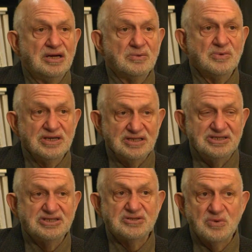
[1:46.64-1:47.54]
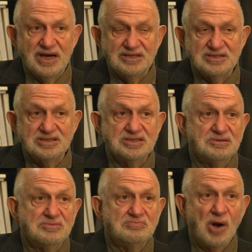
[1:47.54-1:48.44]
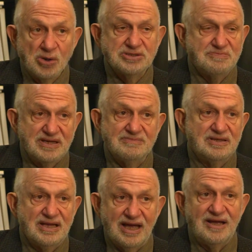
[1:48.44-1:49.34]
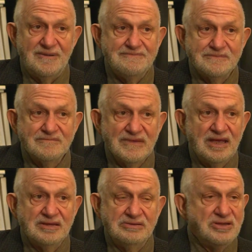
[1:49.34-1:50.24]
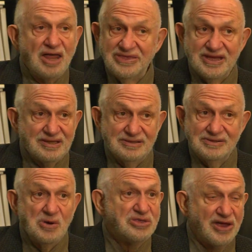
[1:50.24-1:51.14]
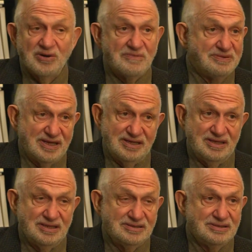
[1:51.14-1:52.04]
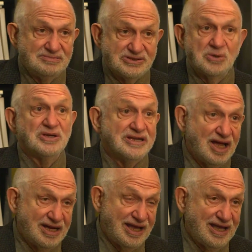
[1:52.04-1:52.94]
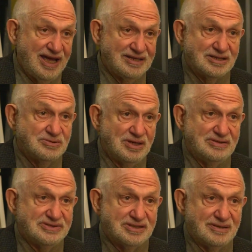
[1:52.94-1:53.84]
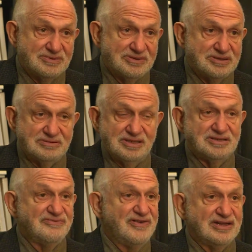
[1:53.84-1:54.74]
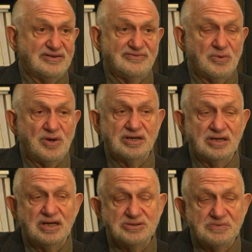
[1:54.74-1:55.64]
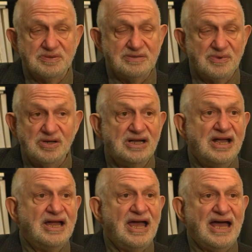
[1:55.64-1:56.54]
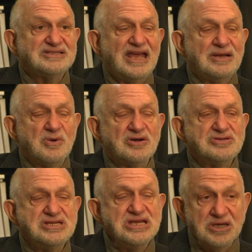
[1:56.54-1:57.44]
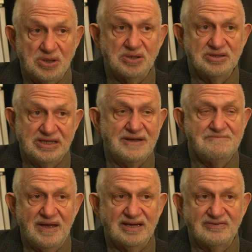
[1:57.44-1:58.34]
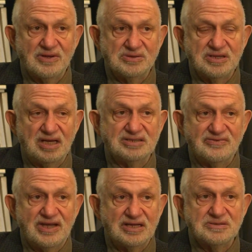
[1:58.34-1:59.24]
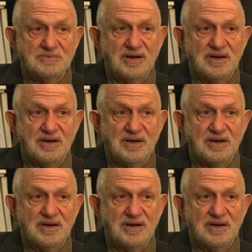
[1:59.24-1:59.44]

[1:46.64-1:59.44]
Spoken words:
really straightens most people out. Nothing, no therapy, certainly not AA in the 12 steps, which is effective for 1 in 100 people, has anywhere near the impact of those kinds of natural